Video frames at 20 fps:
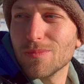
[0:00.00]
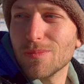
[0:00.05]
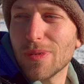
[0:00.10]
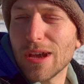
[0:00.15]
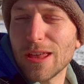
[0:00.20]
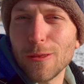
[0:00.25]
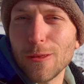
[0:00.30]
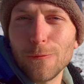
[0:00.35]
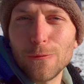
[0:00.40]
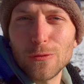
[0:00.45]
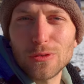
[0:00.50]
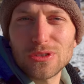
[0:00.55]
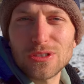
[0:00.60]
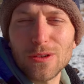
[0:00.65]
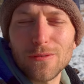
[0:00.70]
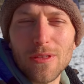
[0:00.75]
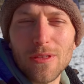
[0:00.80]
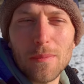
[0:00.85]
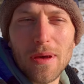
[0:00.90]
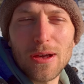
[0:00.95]
by the foot
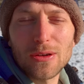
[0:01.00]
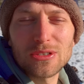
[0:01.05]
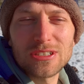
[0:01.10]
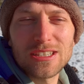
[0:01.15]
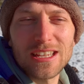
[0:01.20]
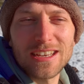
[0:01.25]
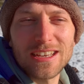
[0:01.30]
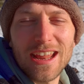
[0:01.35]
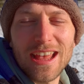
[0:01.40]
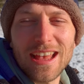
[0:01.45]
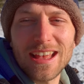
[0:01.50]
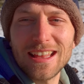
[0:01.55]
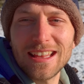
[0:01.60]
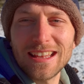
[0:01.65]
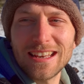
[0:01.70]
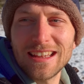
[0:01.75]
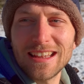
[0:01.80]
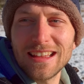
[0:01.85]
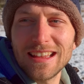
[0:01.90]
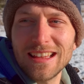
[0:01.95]
of the mountain
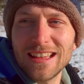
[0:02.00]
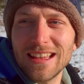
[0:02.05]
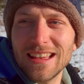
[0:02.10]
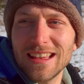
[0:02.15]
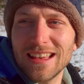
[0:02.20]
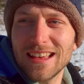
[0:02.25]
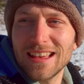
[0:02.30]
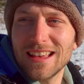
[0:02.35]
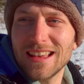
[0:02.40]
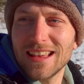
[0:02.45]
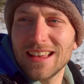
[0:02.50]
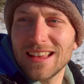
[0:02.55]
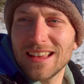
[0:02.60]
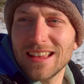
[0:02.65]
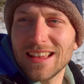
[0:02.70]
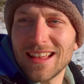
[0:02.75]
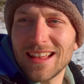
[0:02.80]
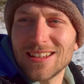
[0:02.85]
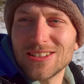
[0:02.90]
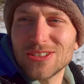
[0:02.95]
and
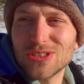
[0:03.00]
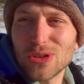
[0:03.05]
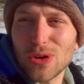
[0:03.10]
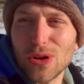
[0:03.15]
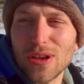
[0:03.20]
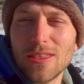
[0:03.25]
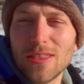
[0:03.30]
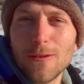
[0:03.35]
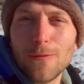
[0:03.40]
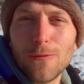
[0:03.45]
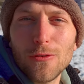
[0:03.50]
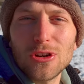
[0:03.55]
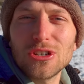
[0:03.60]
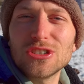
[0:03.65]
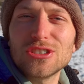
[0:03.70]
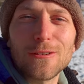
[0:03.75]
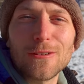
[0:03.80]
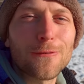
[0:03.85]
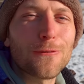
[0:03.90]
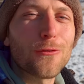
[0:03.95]
enjoy the
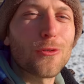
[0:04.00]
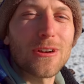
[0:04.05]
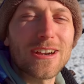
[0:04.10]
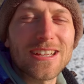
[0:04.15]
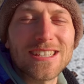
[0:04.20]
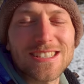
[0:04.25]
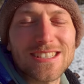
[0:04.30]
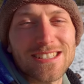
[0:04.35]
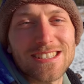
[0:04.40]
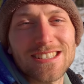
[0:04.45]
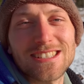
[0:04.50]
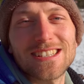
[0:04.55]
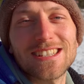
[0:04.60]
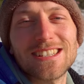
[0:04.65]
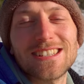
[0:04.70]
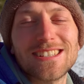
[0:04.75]
virgin forests.